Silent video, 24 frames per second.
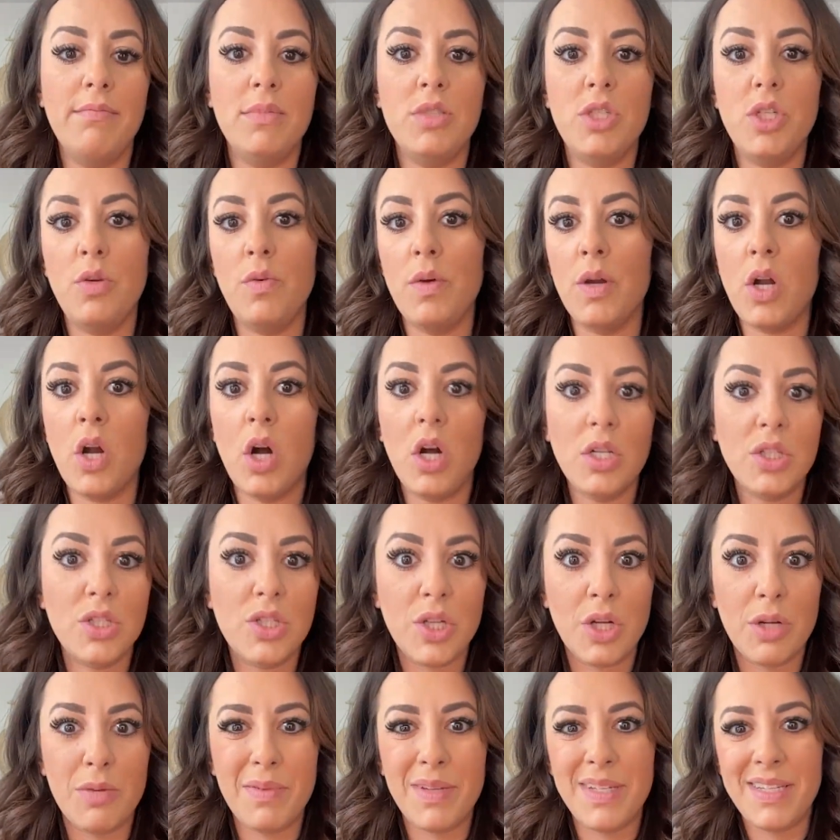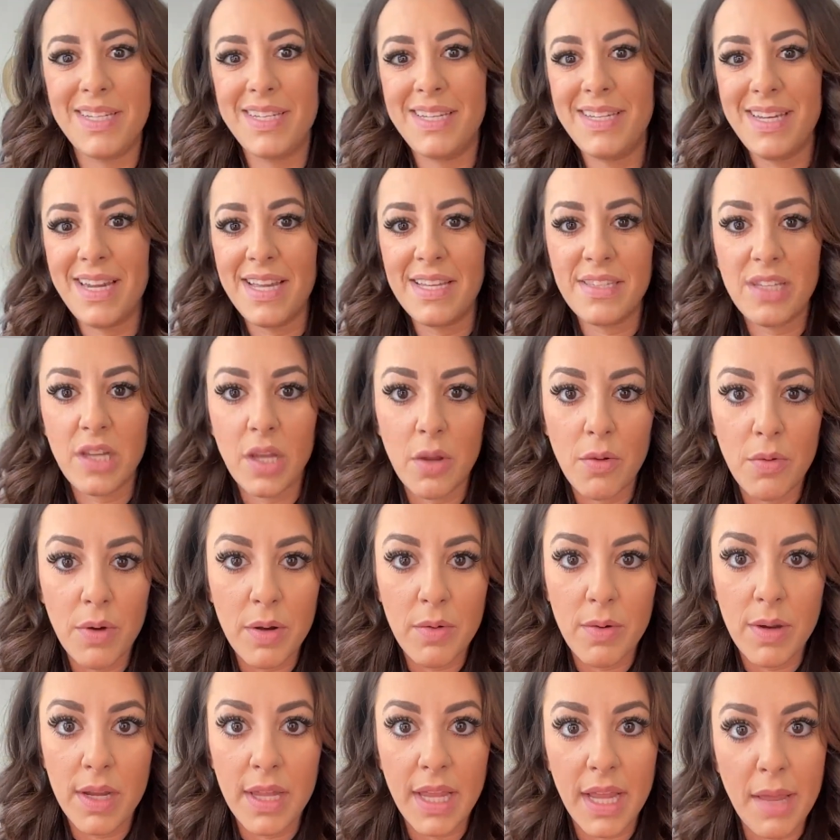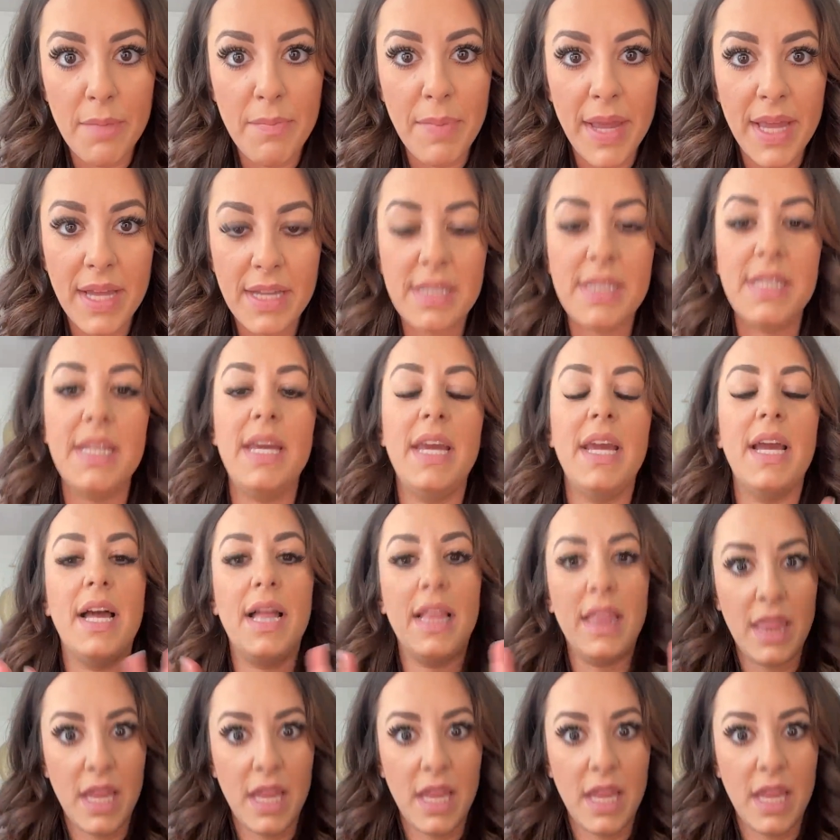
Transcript: to a concert, but didn't necessarily want to wear like a band tee.